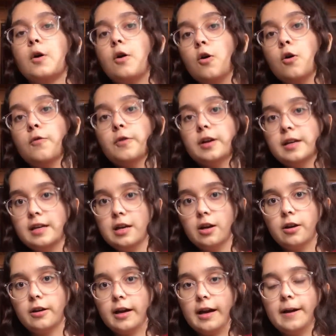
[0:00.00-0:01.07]
over here,
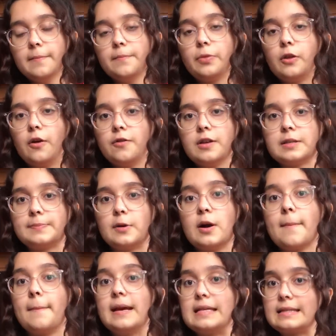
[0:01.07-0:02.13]
okay, on this
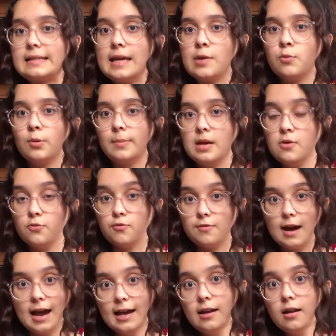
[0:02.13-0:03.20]
part, my skin would be
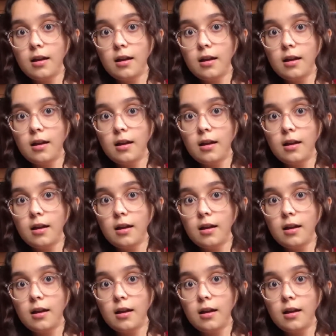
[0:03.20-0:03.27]
red